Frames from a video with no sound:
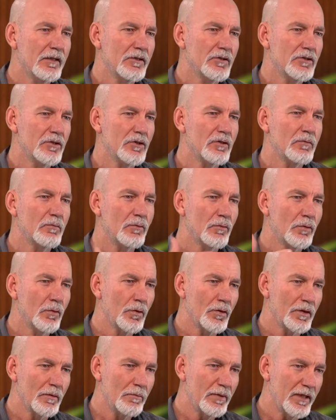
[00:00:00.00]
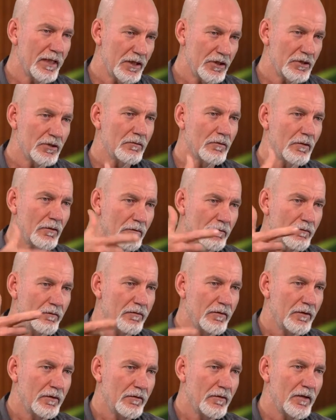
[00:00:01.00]
to the broader picture
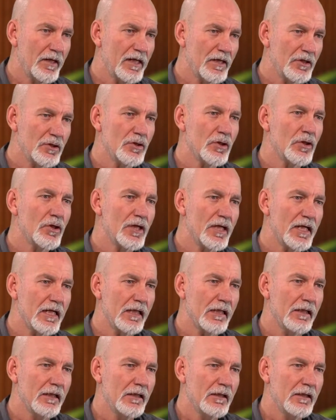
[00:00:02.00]
of their journey.